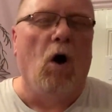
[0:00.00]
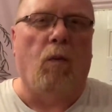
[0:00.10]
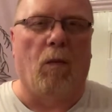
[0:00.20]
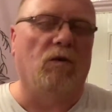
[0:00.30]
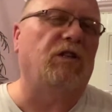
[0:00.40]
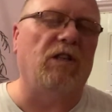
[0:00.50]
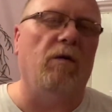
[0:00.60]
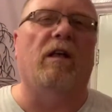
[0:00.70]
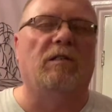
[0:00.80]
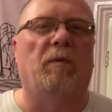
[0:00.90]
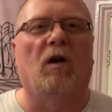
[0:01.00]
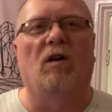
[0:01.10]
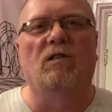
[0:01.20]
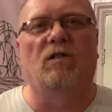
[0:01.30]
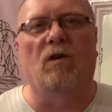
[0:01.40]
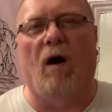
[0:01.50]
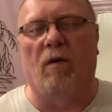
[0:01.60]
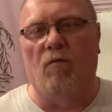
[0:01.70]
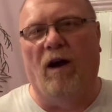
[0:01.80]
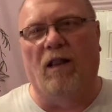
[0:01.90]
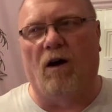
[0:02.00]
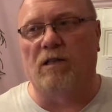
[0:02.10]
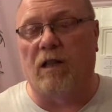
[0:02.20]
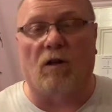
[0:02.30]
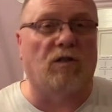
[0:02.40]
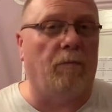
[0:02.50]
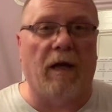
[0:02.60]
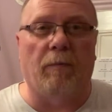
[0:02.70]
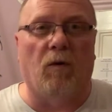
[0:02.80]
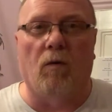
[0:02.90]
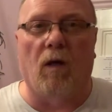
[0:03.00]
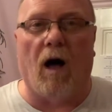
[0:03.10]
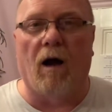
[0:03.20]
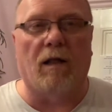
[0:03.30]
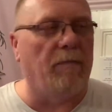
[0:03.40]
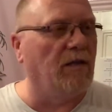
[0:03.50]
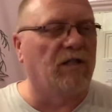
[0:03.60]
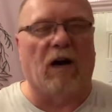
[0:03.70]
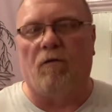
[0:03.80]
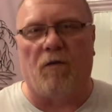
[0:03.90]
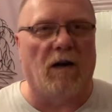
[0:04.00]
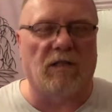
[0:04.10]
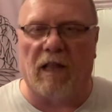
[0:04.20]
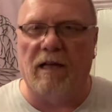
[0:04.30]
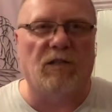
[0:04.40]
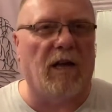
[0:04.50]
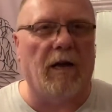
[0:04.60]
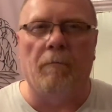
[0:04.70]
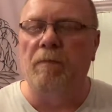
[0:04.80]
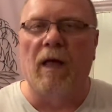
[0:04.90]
We want to do this because we realise lots of people are going to be self-isolating.